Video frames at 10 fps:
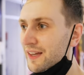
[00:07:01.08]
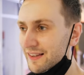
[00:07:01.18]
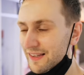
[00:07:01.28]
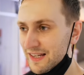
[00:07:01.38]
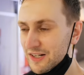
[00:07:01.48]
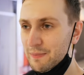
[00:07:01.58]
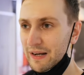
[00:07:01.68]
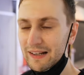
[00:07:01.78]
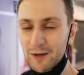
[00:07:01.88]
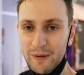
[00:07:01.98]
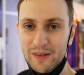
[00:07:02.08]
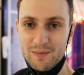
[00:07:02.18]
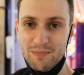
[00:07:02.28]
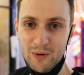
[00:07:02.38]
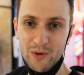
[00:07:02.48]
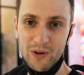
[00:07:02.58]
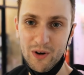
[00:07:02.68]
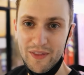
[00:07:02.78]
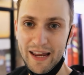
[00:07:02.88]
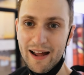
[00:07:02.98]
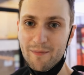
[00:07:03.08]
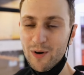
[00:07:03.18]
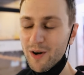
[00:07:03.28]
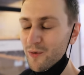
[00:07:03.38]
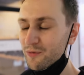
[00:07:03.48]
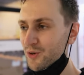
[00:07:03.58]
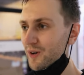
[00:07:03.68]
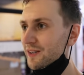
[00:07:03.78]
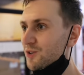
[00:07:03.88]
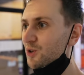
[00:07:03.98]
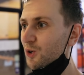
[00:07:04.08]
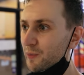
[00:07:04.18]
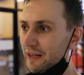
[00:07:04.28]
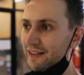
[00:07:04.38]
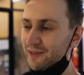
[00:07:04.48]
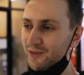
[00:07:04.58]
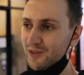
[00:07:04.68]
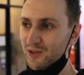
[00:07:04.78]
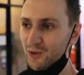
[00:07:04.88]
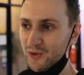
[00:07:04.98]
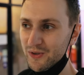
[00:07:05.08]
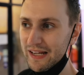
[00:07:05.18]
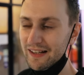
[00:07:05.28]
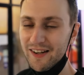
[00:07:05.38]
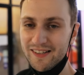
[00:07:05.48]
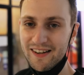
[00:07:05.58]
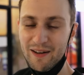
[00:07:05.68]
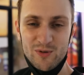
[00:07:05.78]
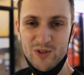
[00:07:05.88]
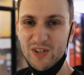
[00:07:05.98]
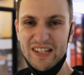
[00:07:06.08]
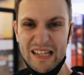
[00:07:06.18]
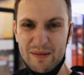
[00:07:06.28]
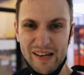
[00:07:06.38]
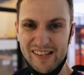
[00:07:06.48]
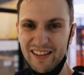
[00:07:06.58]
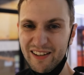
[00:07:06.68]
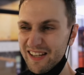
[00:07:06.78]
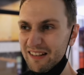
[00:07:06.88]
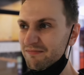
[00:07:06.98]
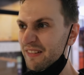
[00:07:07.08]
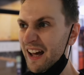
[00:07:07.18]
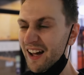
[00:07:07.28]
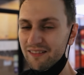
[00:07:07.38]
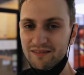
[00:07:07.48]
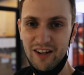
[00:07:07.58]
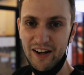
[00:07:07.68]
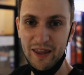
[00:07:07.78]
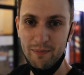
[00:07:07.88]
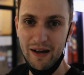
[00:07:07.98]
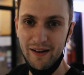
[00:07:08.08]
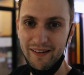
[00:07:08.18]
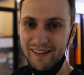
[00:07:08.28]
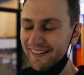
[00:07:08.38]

There's actually been a little bit that's broken on the camera, and we've tried so many different stores in London. Everyone's just dismissed it. They've said, nah, can't get the part.